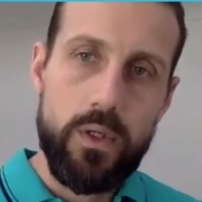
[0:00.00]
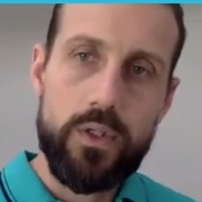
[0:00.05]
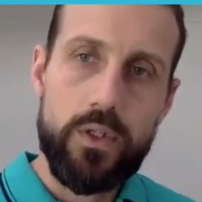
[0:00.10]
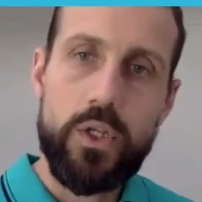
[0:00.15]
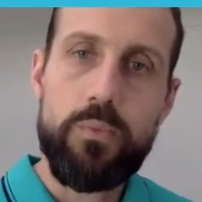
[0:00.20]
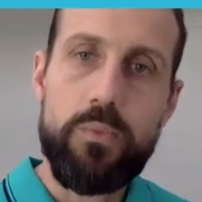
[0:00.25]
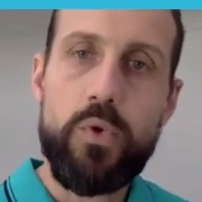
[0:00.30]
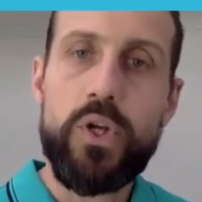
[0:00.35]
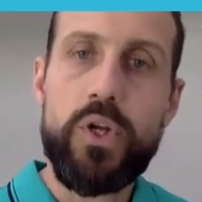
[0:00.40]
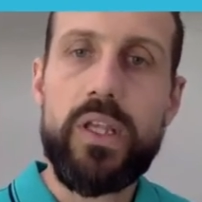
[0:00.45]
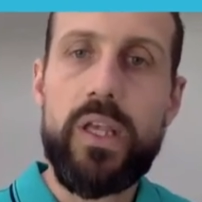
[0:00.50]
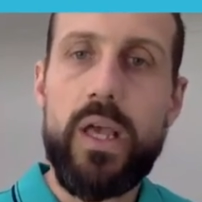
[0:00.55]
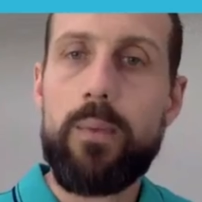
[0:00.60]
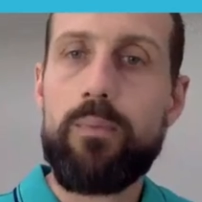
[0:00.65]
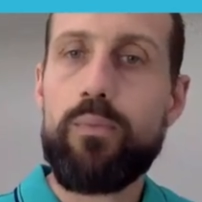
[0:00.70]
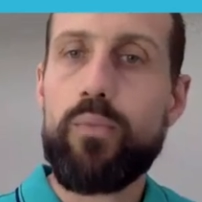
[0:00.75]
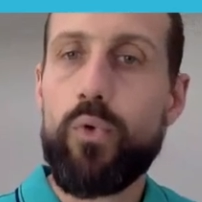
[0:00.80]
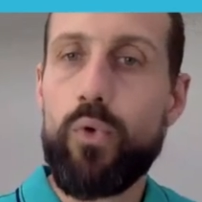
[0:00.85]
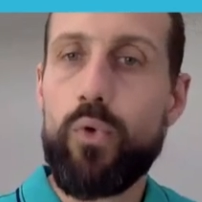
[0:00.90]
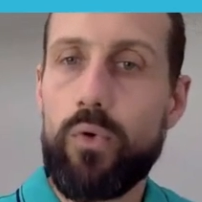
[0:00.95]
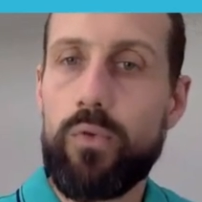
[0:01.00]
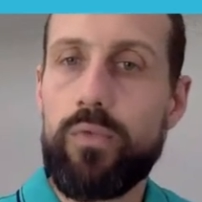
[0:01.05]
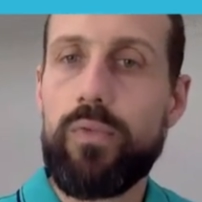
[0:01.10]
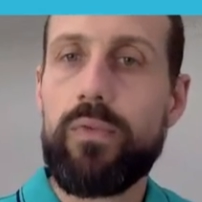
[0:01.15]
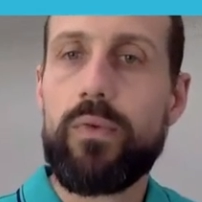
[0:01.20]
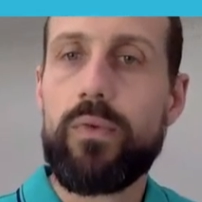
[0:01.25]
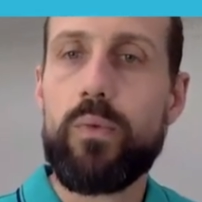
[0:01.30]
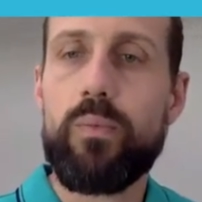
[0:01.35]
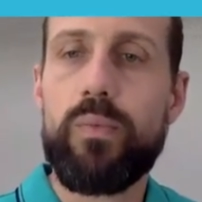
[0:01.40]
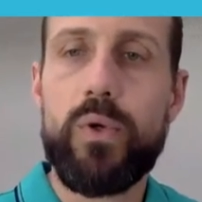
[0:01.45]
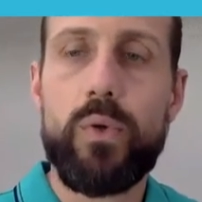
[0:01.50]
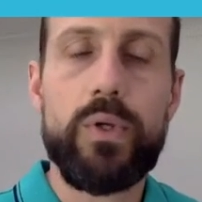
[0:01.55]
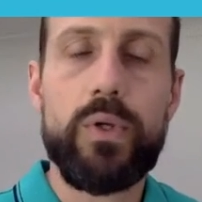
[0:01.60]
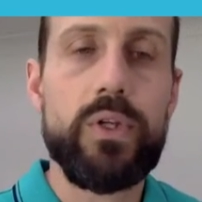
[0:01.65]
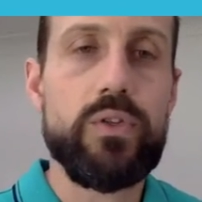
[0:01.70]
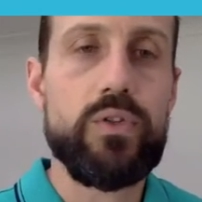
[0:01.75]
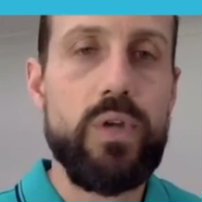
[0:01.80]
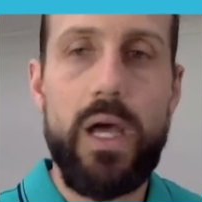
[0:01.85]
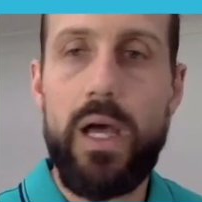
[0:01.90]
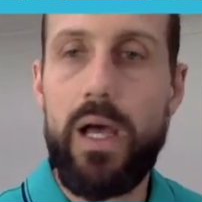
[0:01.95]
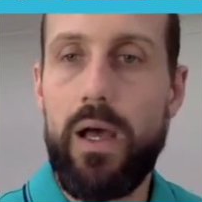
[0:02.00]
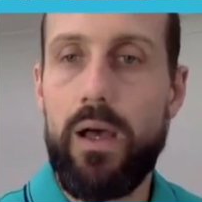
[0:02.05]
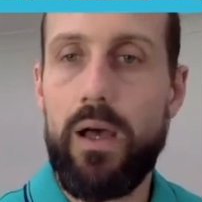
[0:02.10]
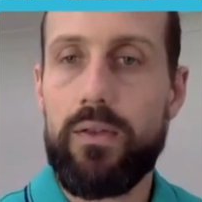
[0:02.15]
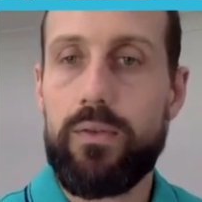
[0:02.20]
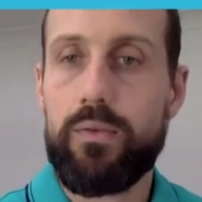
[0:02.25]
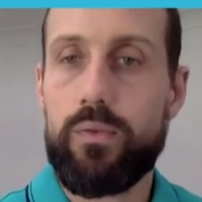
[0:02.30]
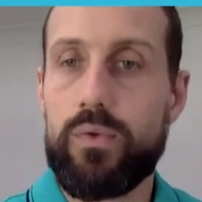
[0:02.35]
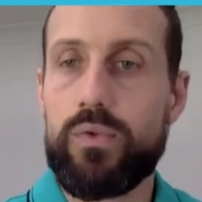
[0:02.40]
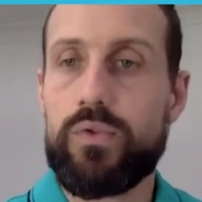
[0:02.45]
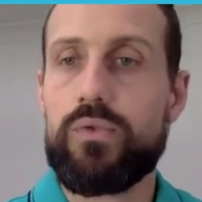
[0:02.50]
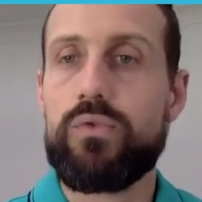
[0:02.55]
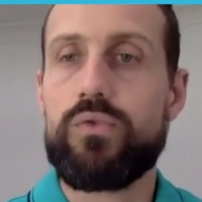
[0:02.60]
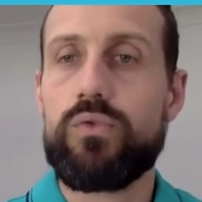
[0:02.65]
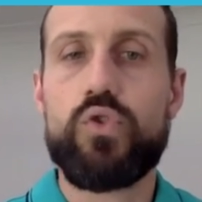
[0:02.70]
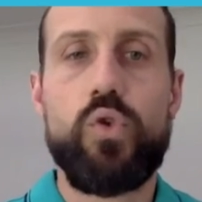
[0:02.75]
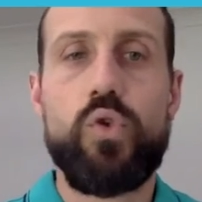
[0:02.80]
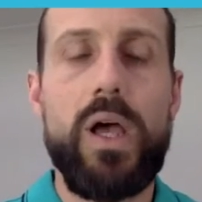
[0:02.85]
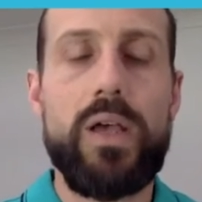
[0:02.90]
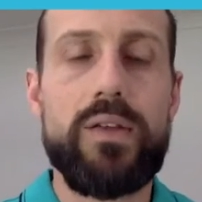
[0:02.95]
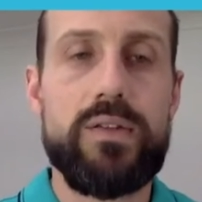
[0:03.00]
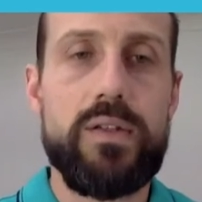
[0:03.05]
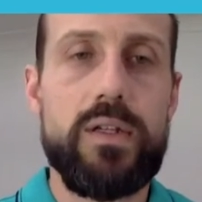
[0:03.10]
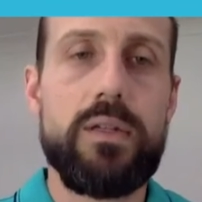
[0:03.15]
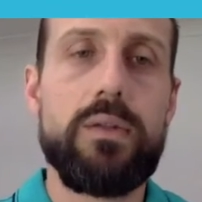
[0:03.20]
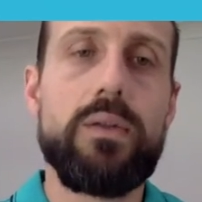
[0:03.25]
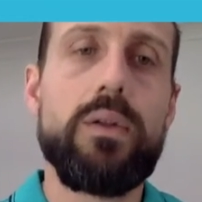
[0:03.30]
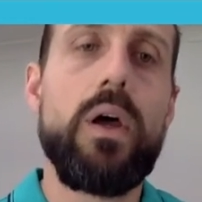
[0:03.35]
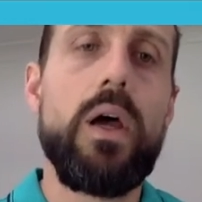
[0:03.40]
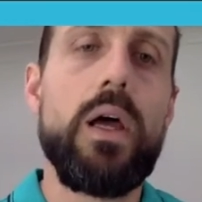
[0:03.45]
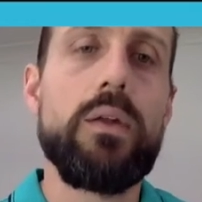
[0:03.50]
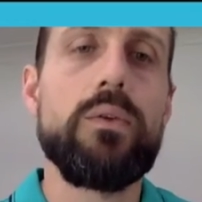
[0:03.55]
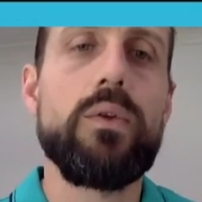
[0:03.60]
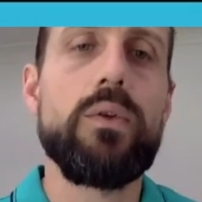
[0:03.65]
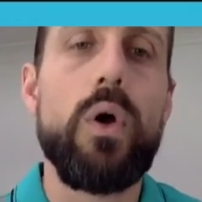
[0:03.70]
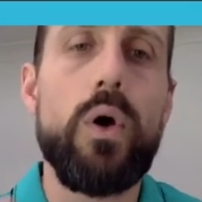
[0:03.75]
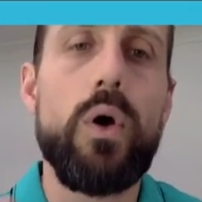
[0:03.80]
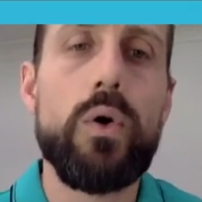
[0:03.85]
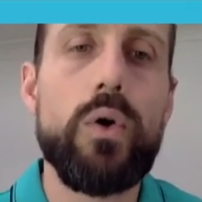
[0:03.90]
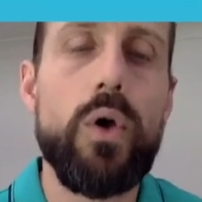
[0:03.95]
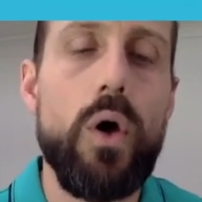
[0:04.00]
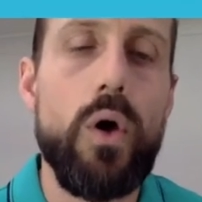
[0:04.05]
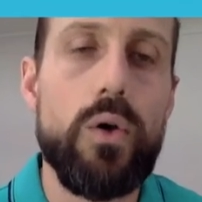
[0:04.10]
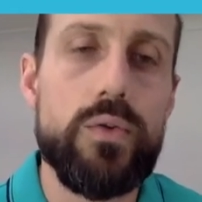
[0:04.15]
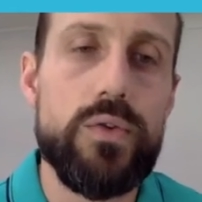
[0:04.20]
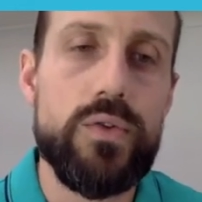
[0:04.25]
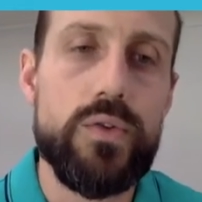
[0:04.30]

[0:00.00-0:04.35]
Communicate proof through building through trust and logos.